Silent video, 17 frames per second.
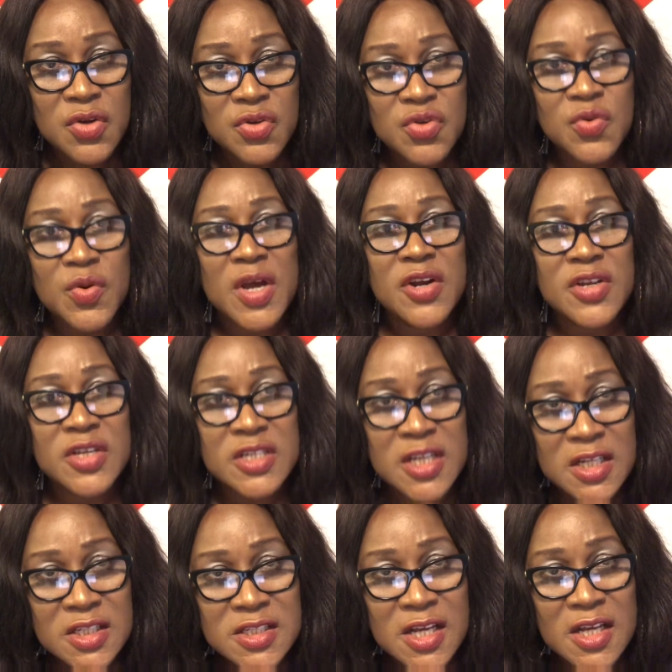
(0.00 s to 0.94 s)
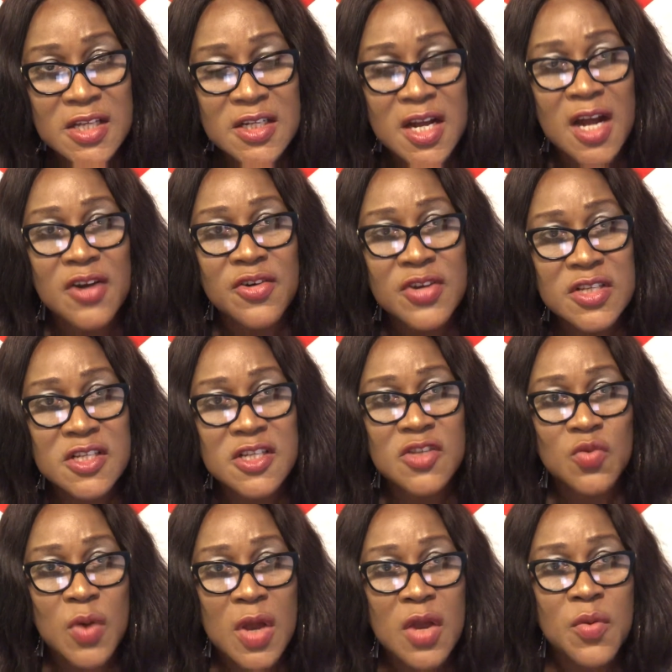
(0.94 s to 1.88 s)
You were rejected, and
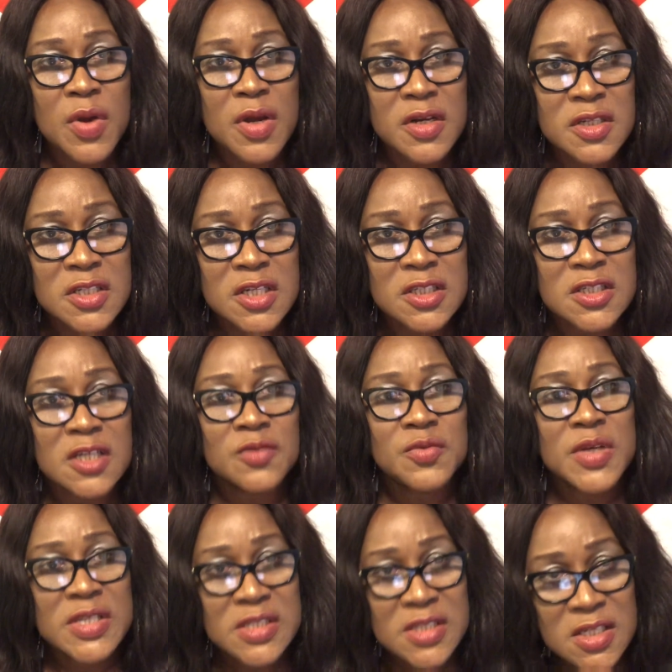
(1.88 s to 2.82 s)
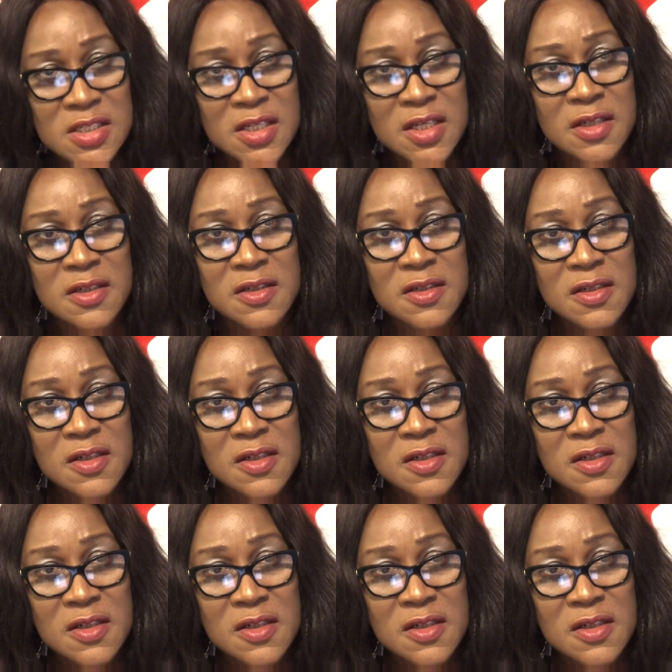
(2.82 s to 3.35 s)
reasons why you were rejected were stated.